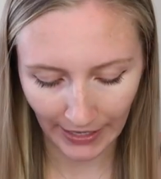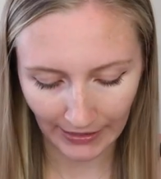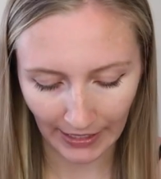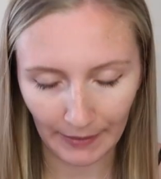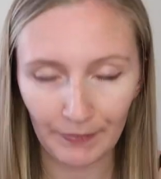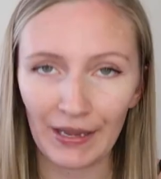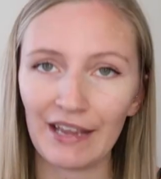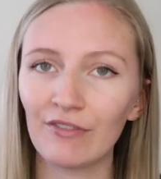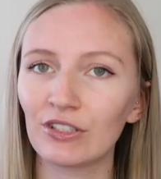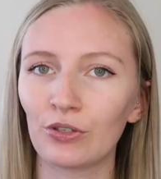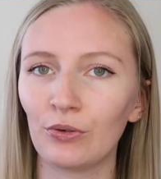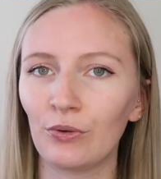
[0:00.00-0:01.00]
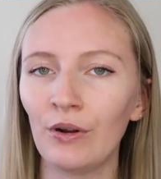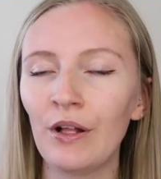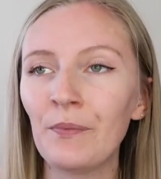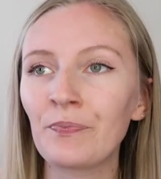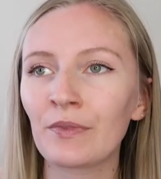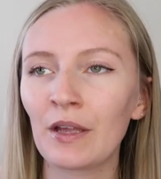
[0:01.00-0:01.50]
is a pivotal
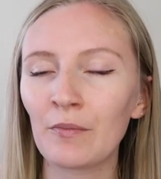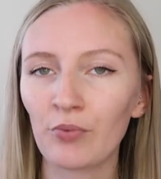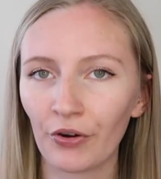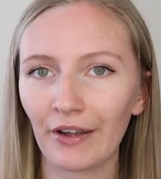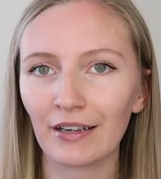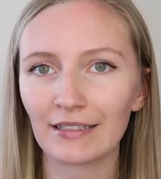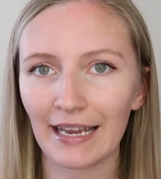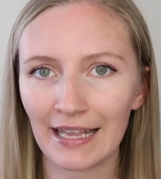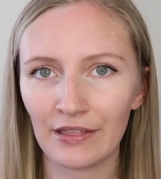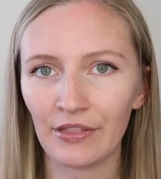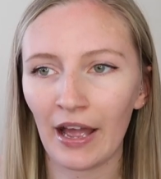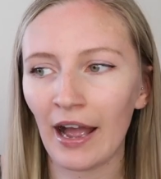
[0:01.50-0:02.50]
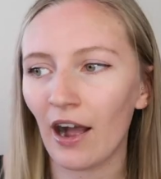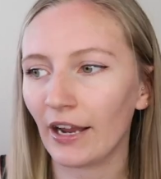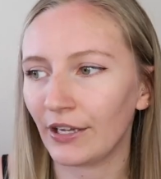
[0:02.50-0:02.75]
product in that.